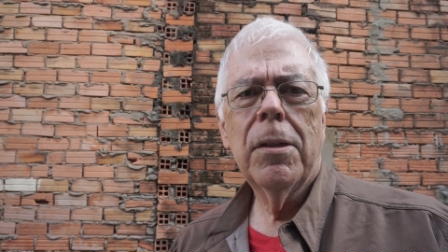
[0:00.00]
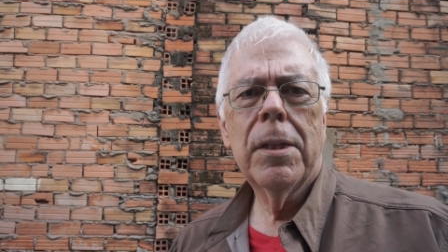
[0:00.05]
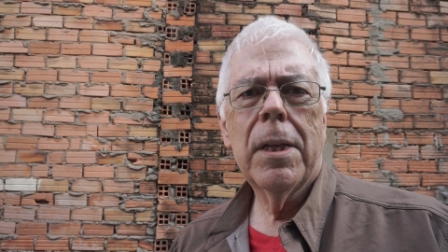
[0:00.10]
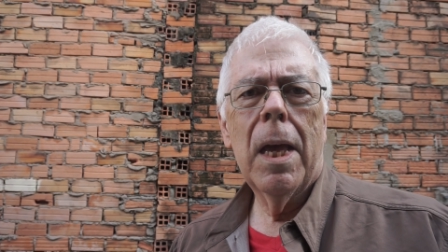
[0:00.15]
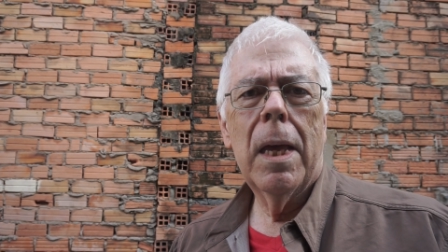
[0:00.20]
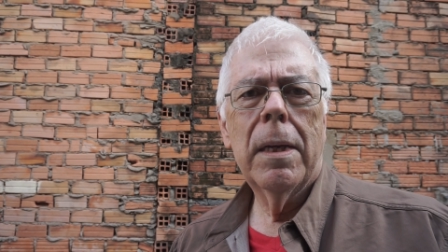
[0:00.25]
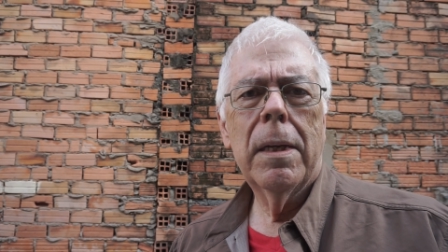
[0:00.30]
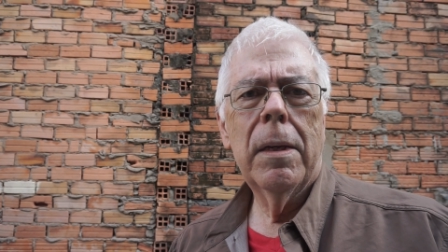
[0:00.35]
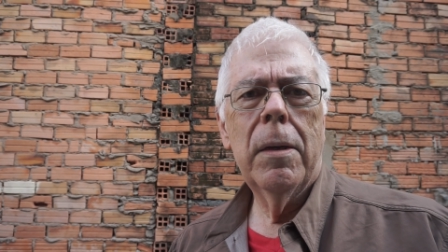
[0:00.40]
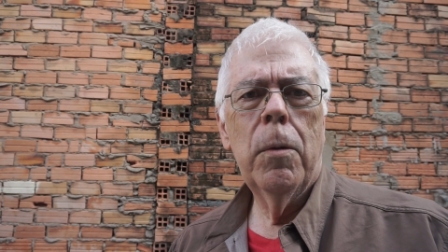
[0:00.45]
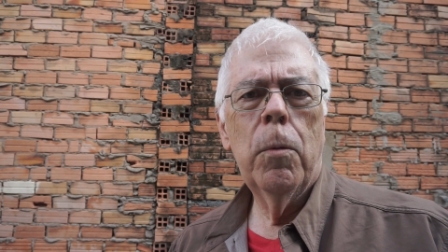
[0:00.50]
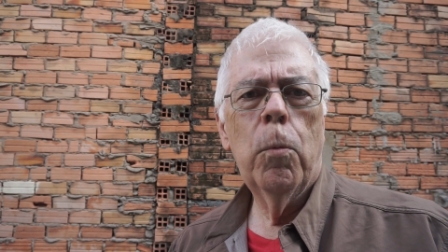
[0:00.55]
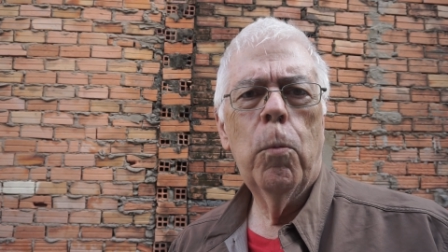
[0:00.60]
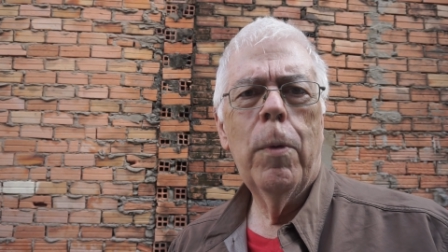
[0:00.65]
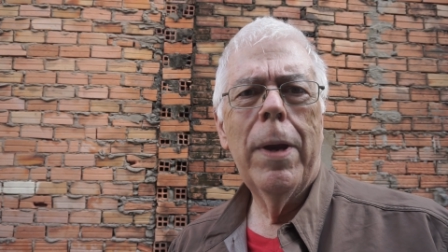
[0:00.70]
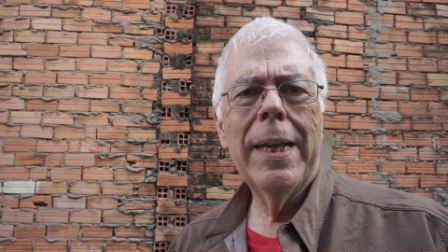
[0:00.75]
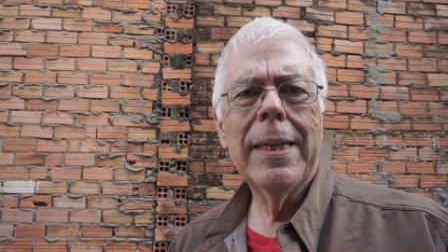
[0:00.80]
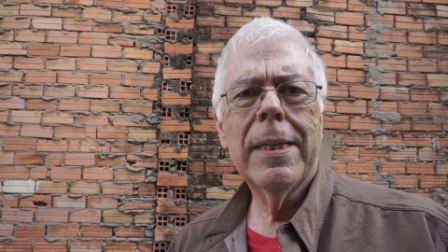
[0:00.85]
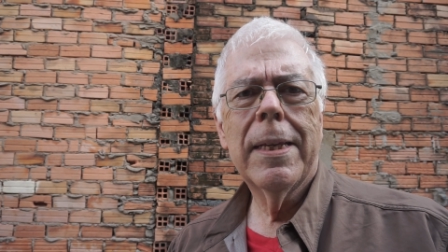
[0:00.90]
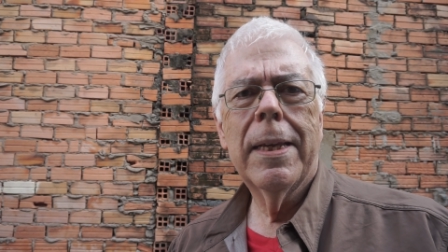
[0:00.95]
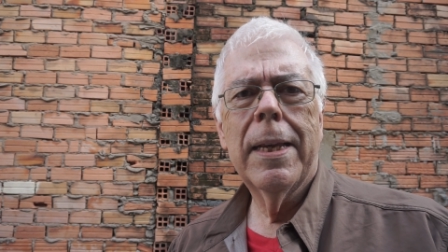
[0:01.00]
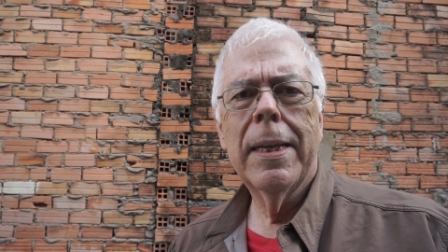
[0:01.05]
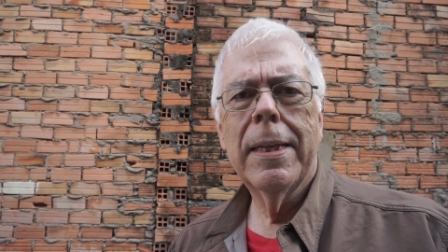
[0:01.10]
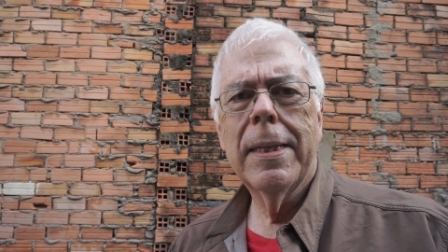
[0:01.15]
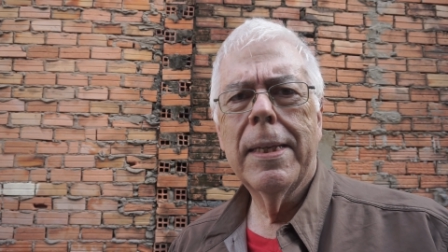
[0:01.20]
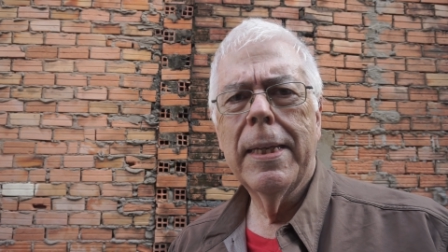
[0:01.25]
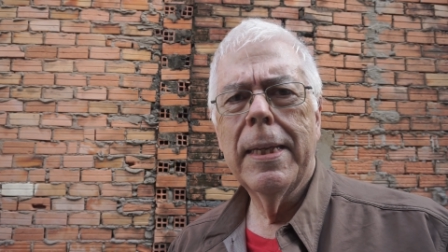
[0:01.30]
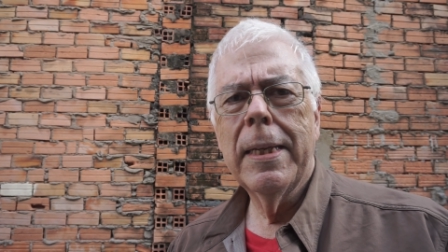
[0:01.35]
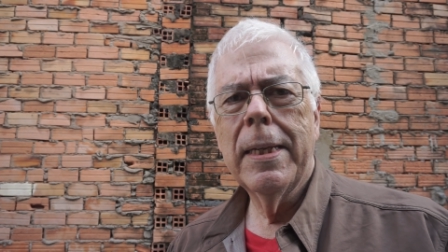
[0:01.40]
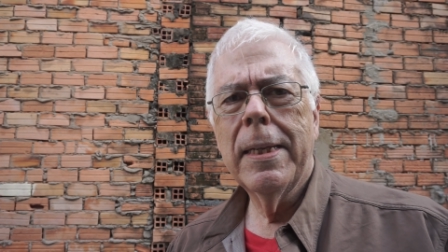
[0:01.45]
Son
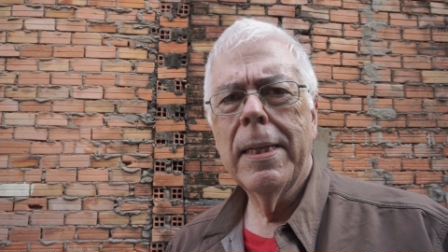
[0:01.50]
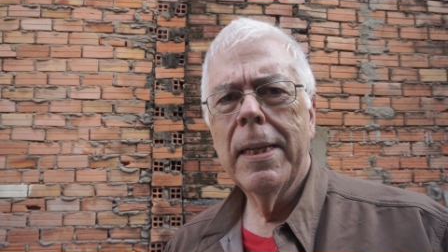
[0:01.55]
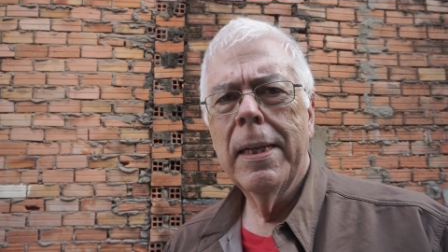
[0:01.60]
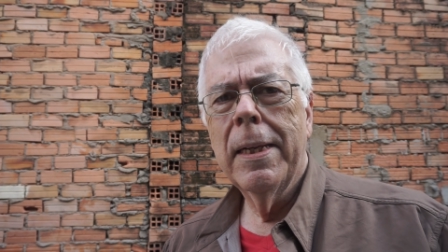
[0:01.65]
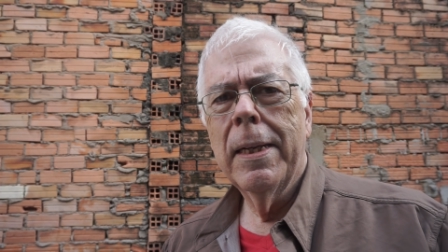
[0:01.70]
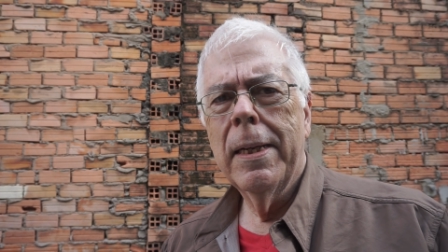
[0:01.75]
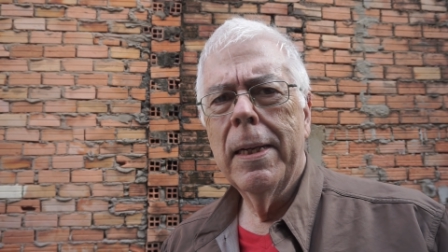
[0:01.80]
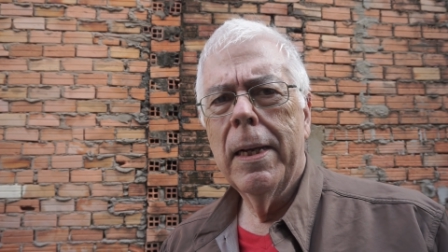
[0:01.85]
residences